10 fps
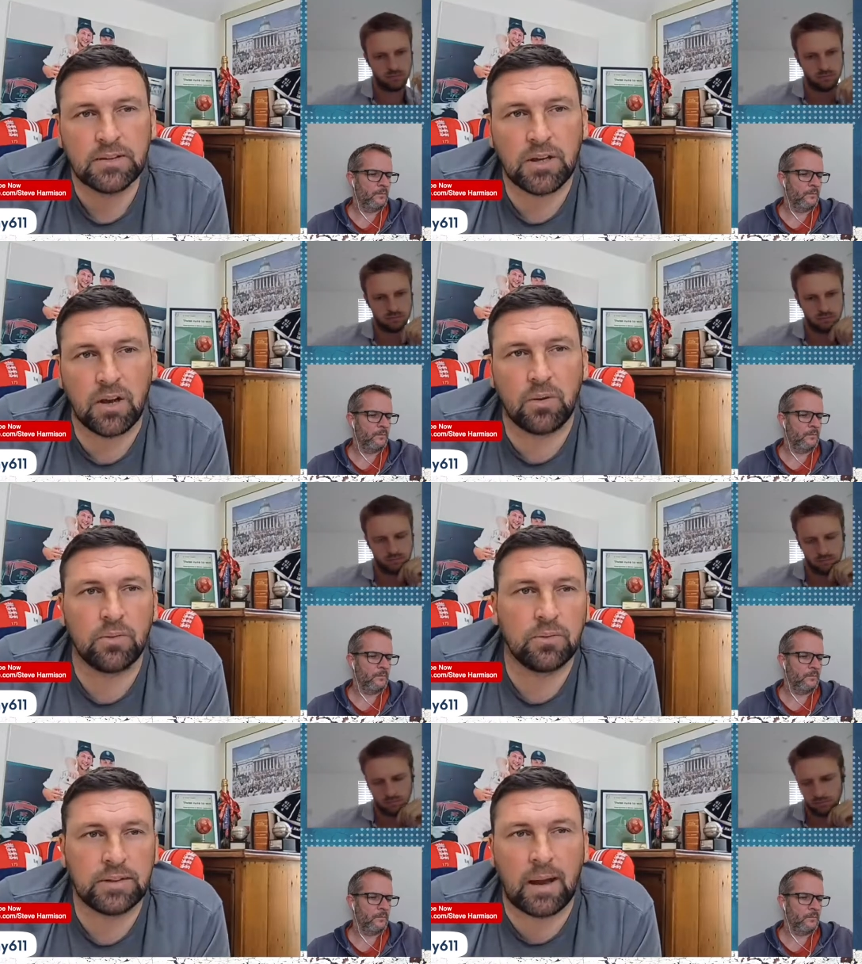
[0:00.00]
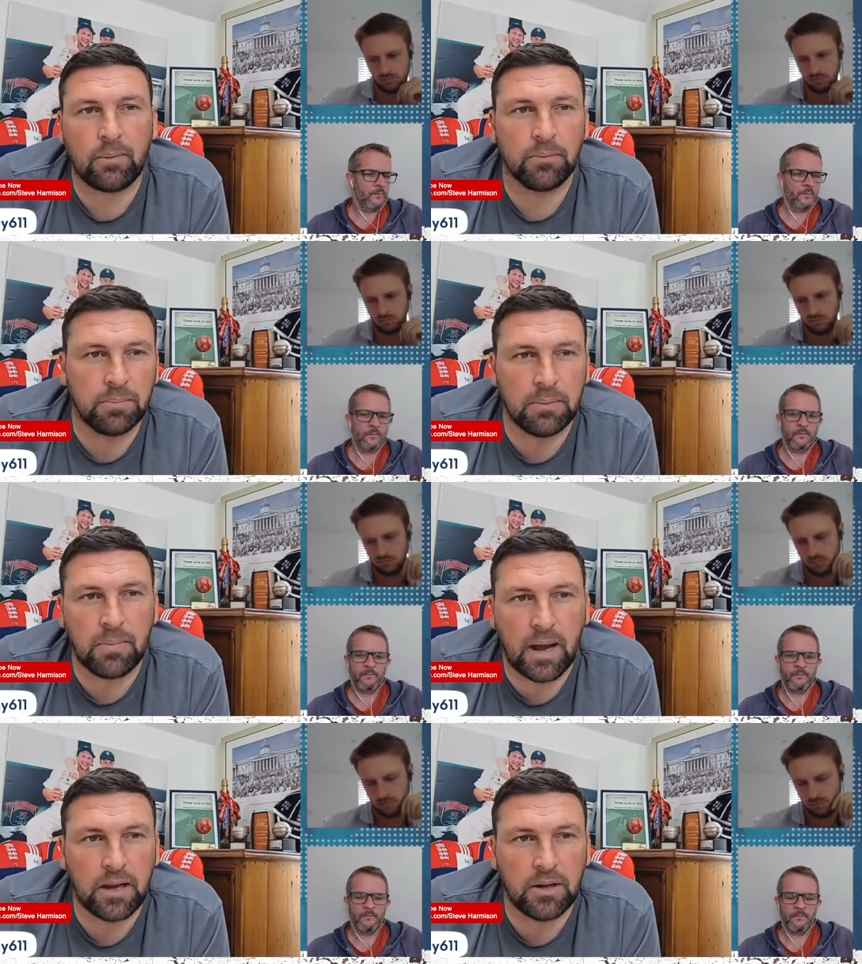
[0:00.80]
Speaker 1: So that would be
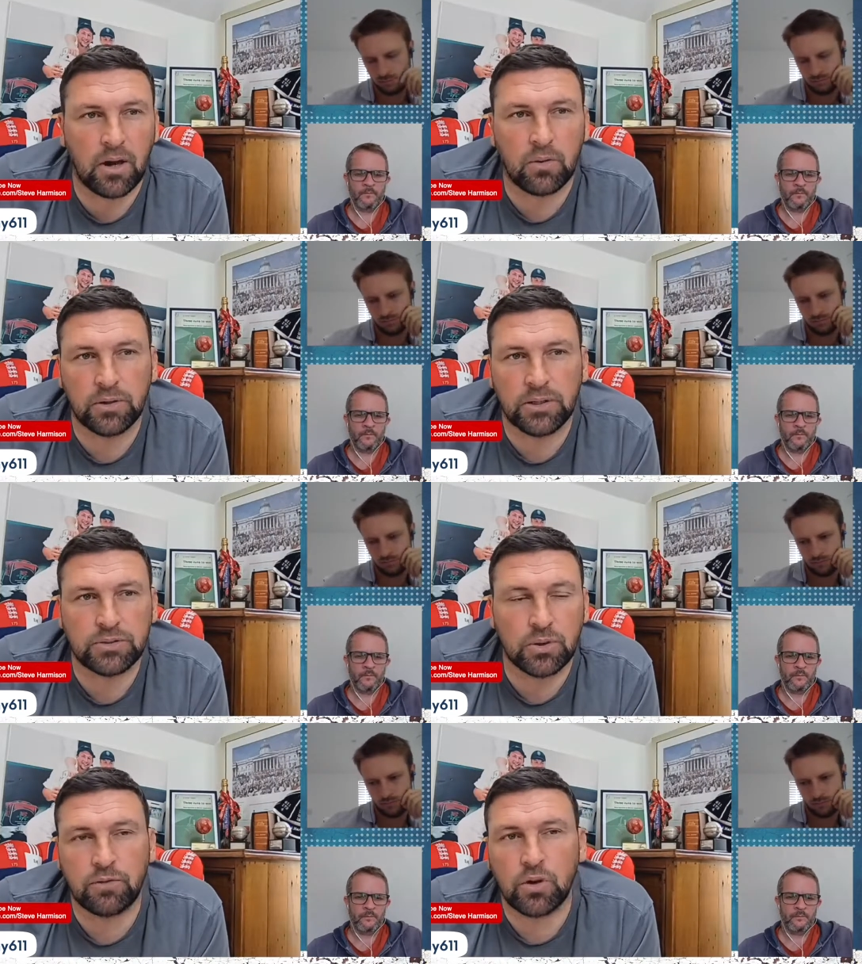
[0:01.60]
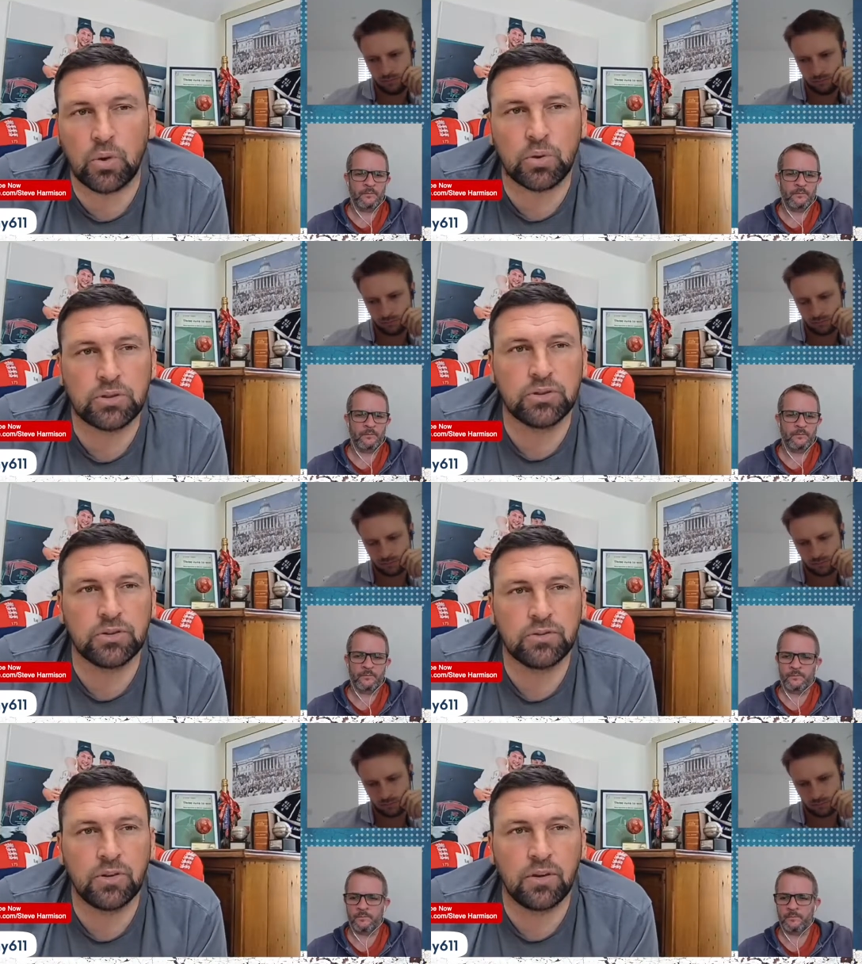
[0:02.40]
my only sort of
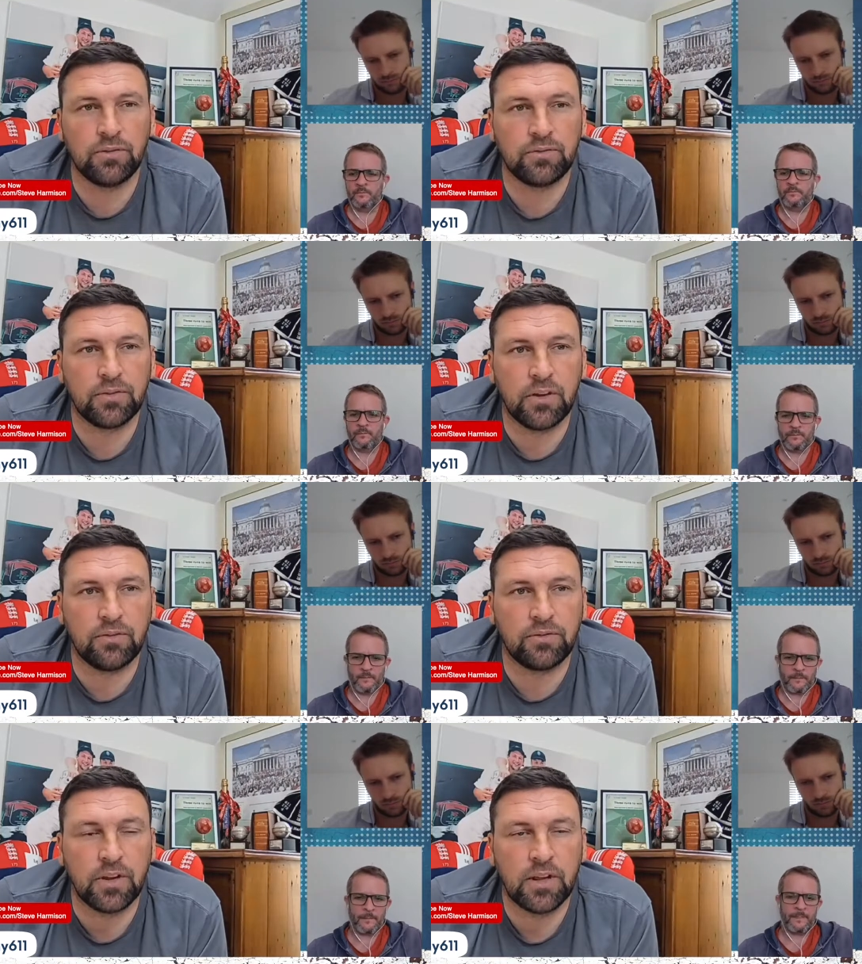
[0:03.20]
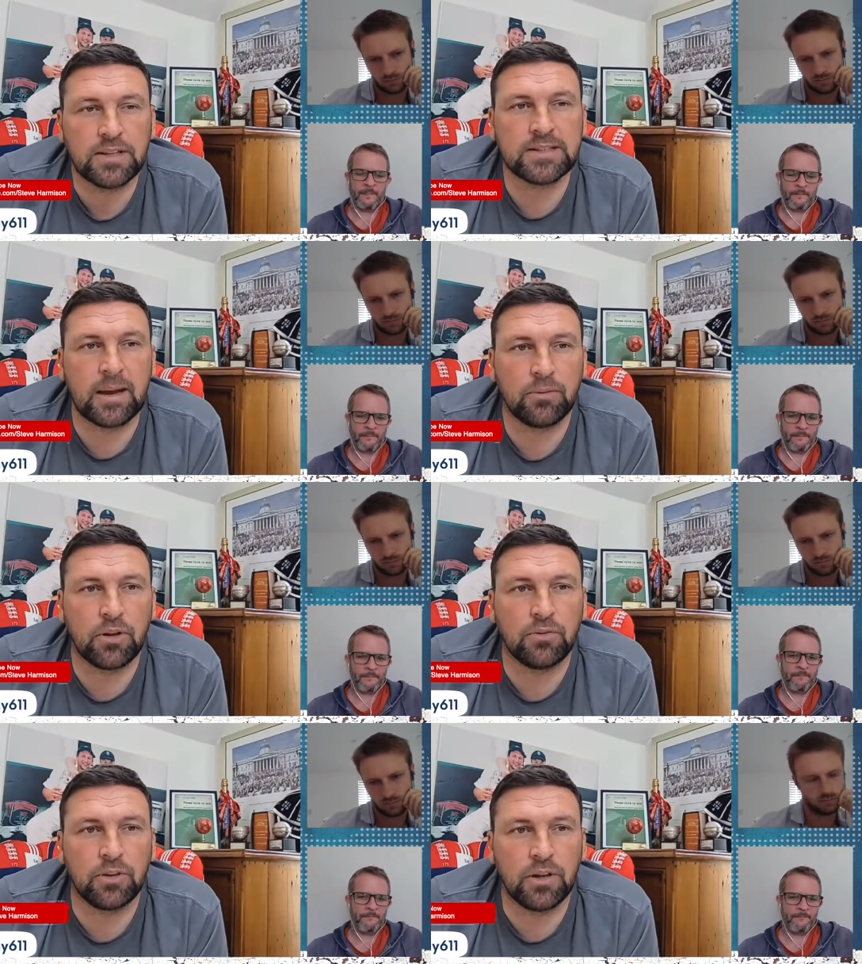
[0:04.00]
caution of of Sam
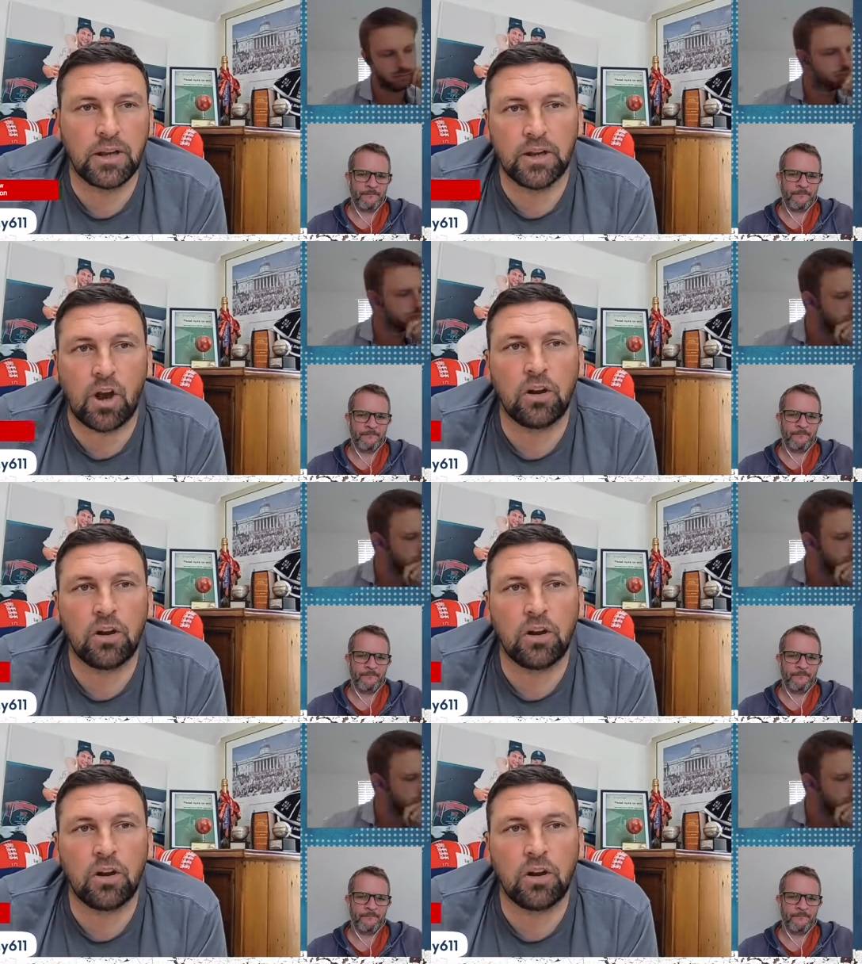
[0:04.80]
Curran and